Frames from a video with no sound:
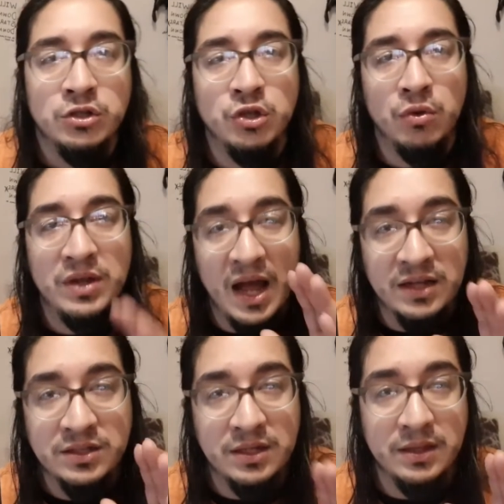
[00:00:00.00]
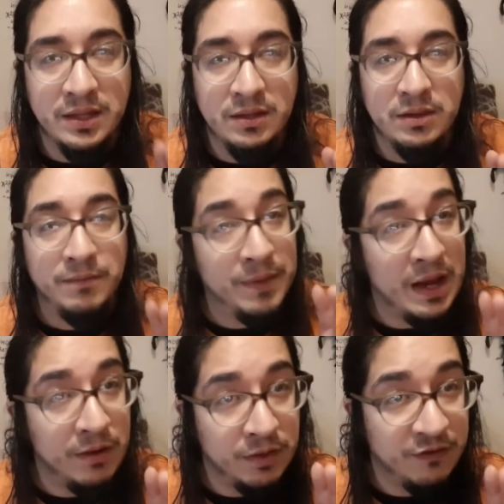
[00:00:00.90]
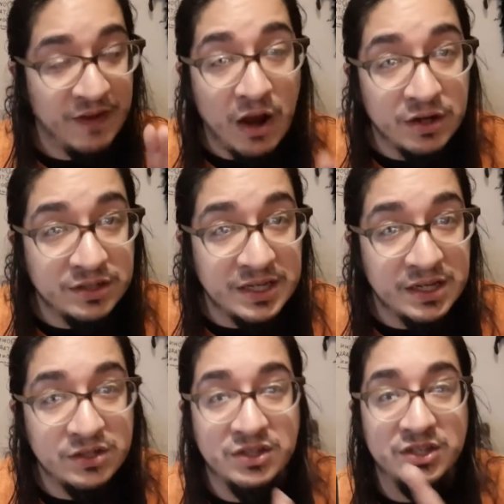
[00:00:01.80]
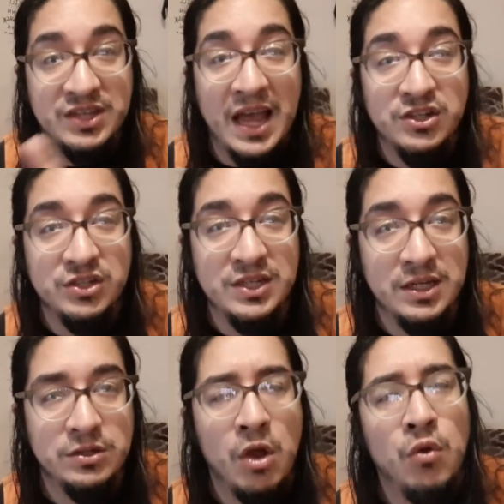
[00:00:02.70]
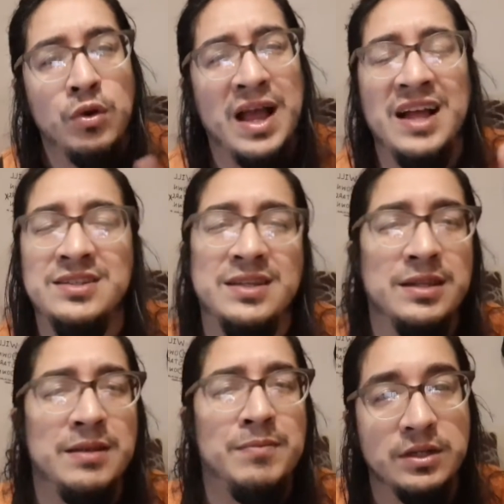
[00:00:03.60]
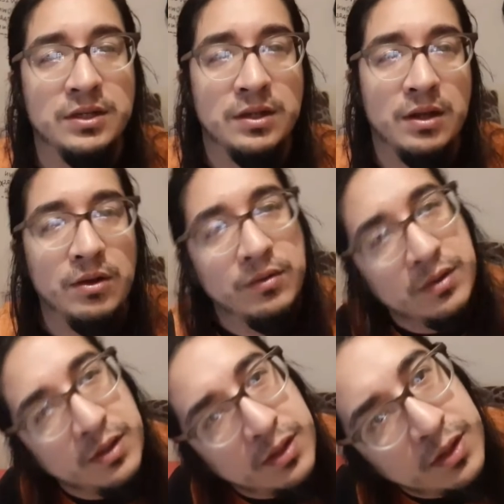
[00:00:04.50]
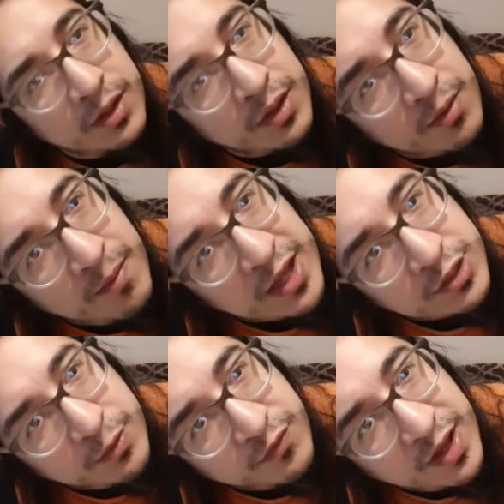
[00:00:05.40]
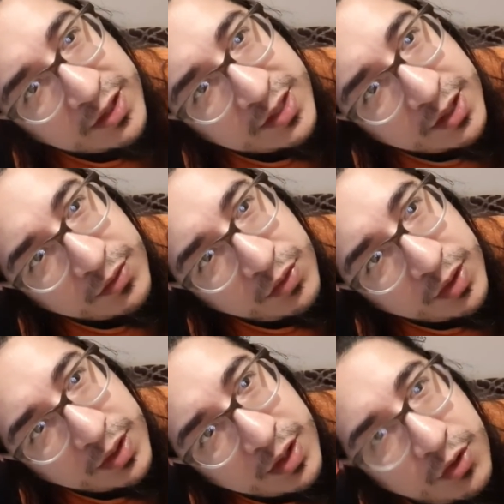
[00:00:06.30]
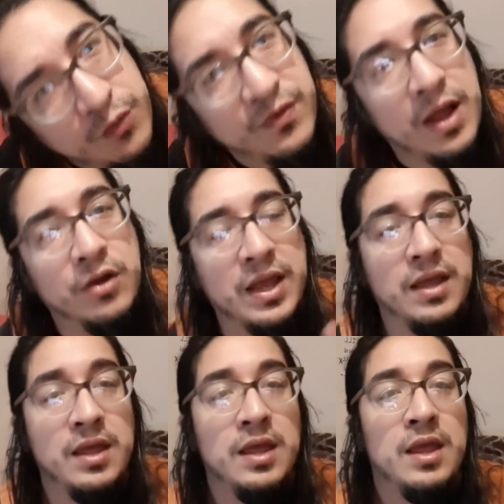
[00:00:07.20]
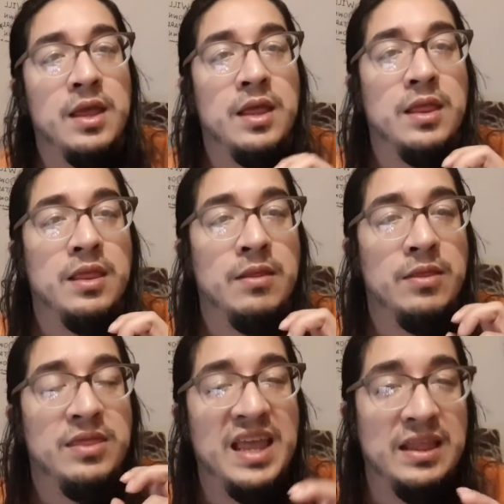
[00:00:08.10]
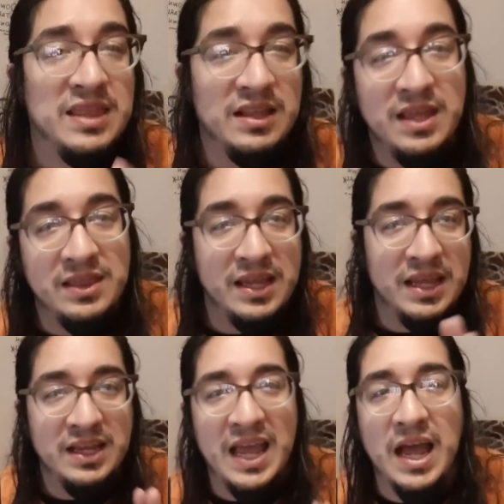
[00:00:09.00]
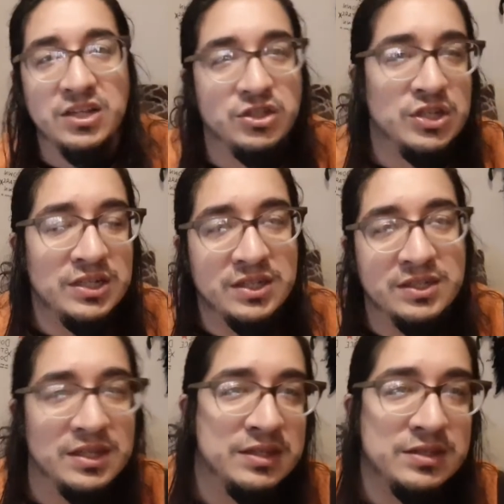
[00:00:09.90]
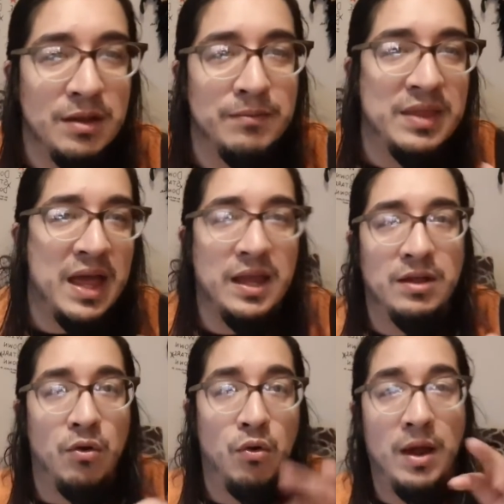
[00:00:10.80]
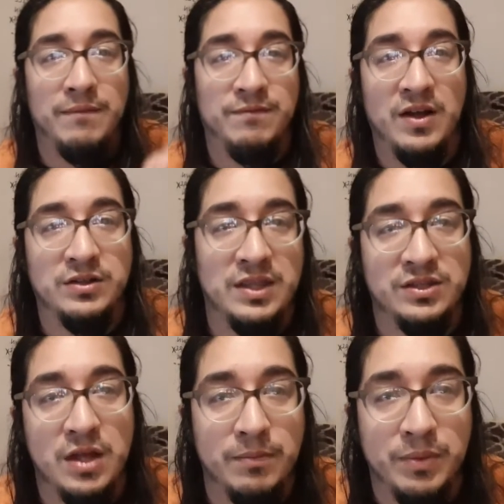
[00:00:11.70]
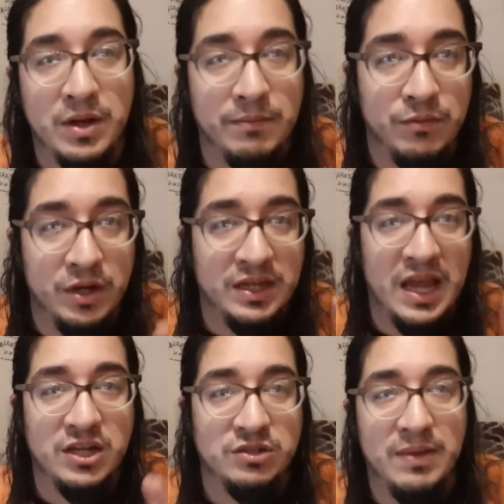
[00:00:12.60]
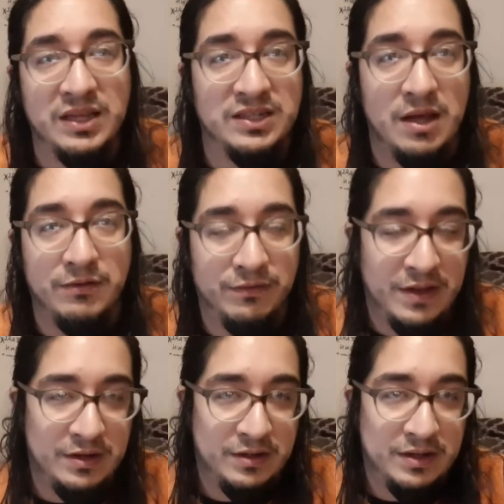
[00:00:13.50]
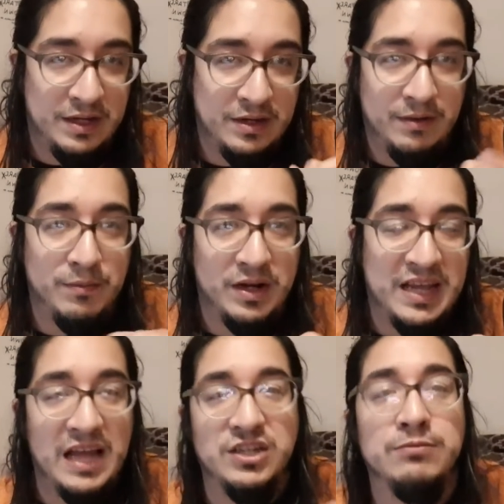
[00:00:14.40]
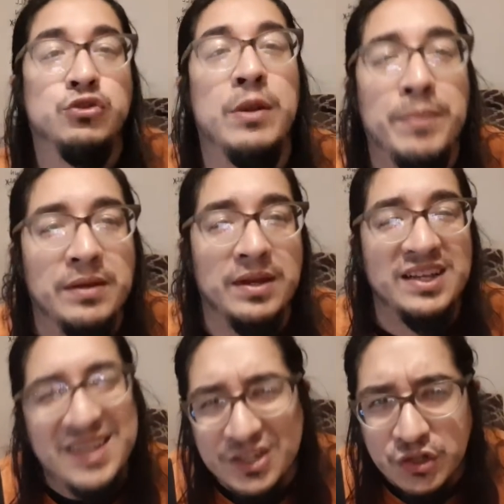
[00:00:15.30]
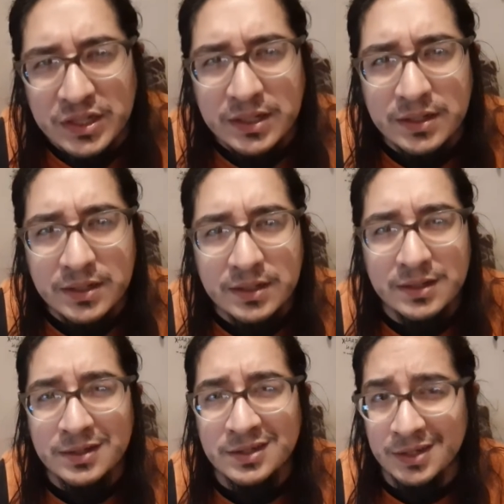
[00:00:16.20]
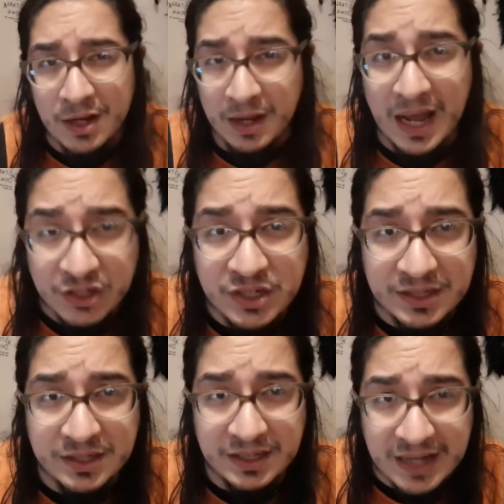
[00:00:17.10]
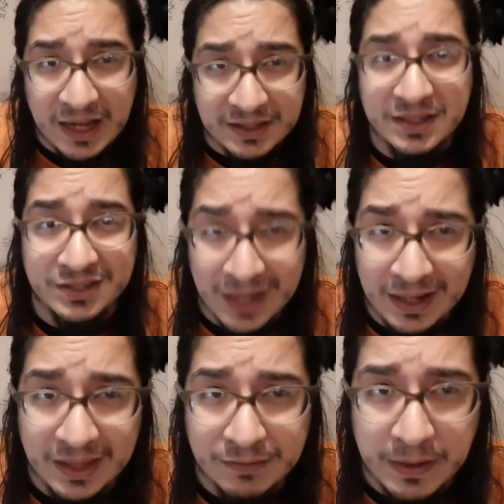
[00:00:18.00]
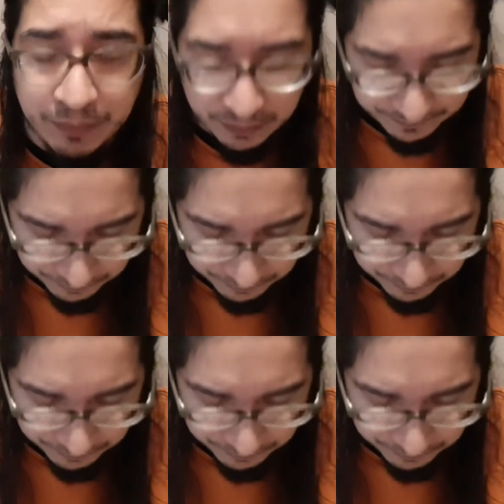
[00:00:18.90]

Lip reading: so constantly the Pharisees, the Sadducees were constantly, maximum file size recording a new file. Okay, they think that they can catch Jesus in some like, oh, I fucked this up and I'm gonna catch myself and I'm gonna catch him tripping. Essentially, not Jesus. He's constantly sunning these people.